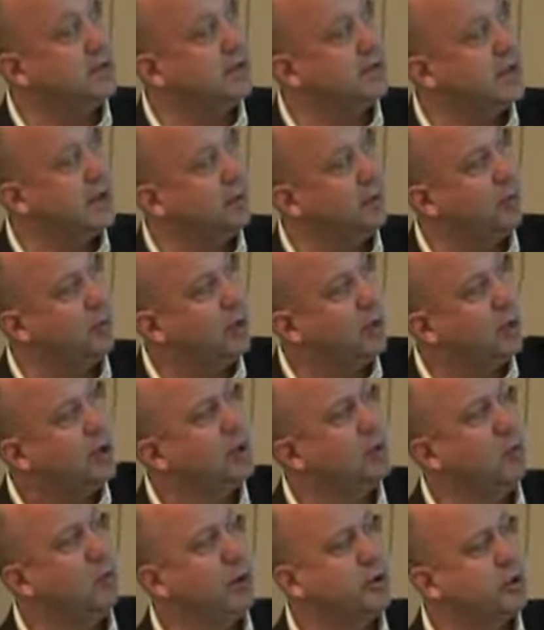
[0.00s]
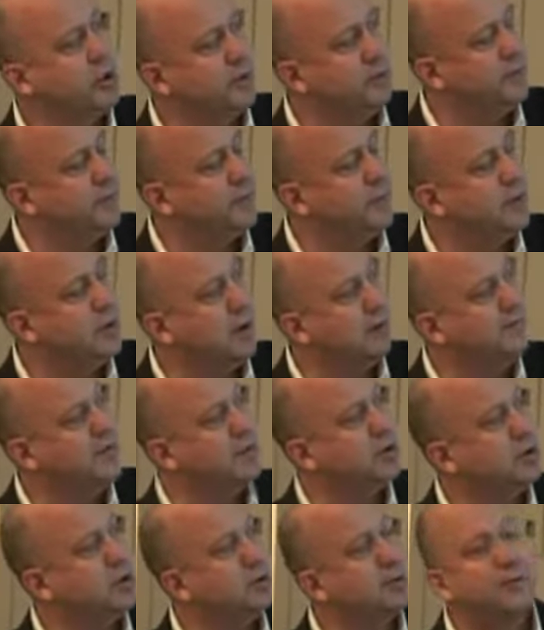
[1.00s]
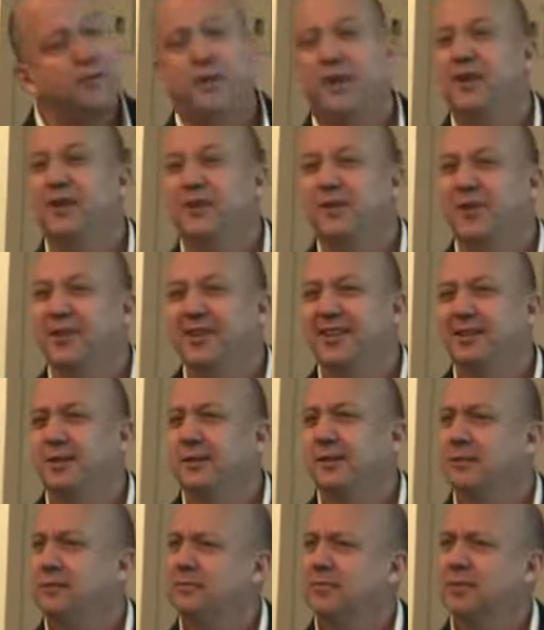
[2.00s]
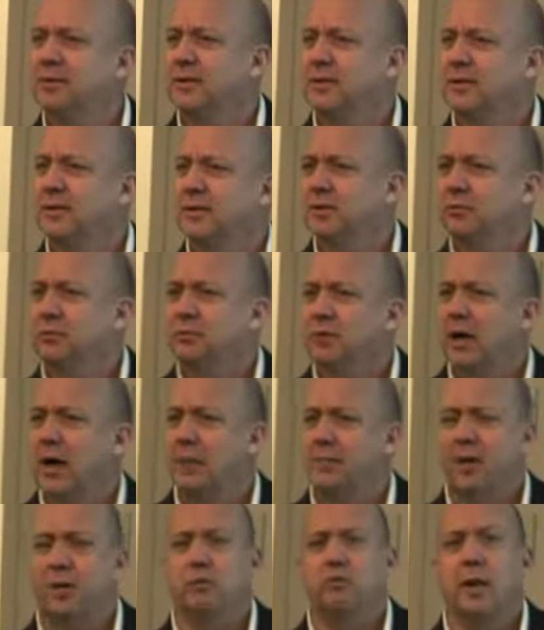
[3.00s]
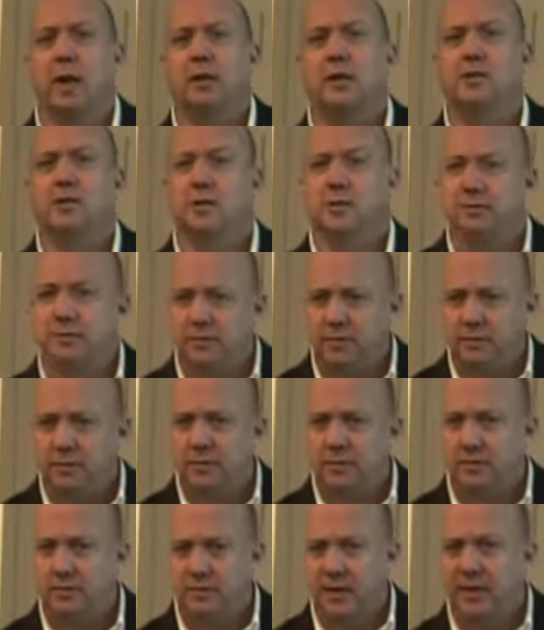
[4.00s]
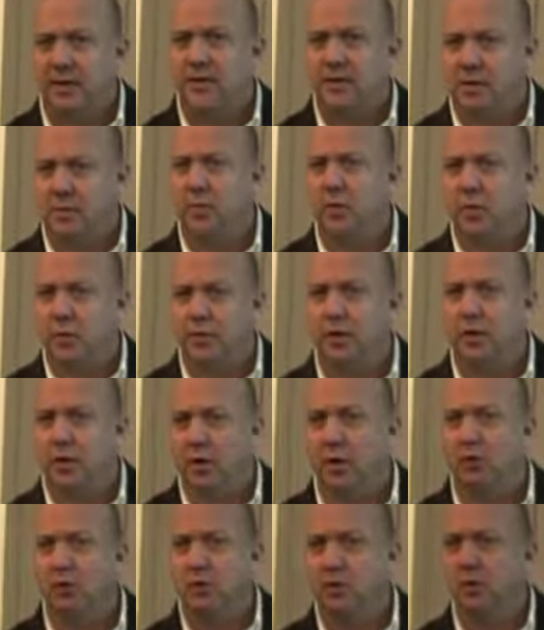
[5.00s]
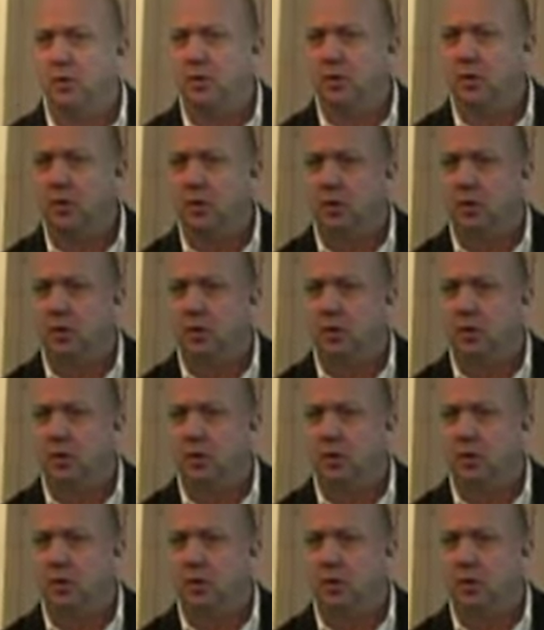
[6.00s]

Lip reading: an example, what should a visitor feel? How about a relative? That is, someone with a closer